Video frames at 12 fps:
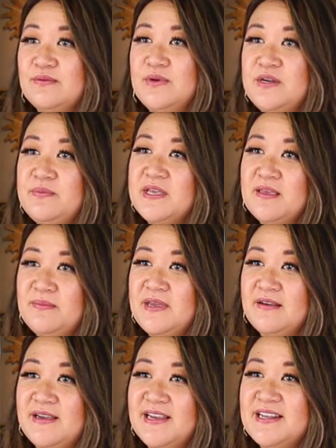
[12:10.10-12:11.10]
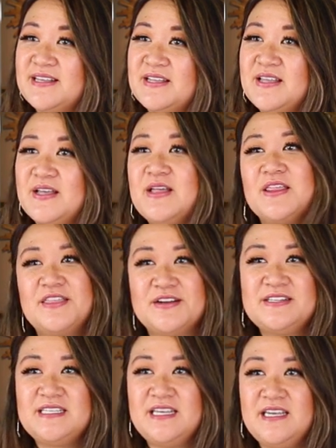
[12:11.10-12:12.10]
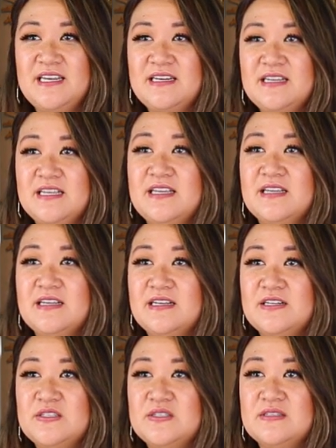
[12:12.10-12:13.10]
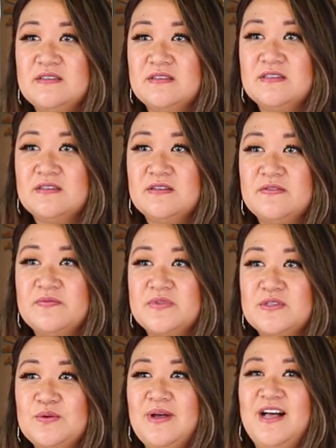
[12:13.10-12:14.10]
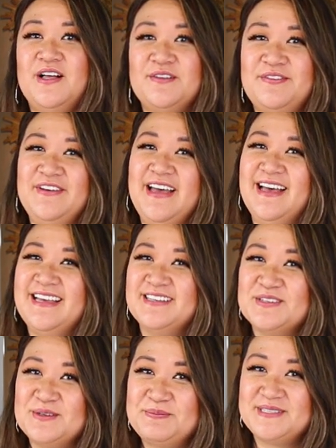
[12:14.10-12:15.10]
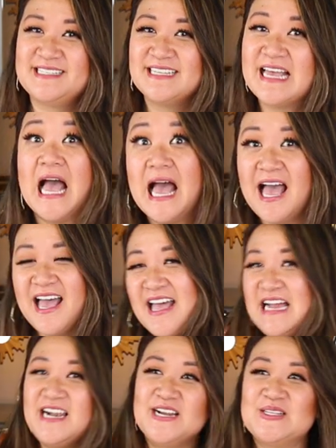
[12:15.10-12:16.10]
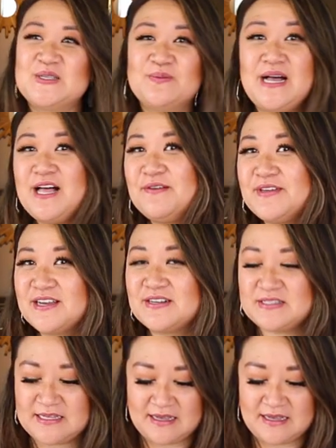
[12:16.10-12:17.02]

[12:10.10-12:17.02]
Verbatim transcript: when did we get married? thirteen? twelve. twelve. Oops. twelve years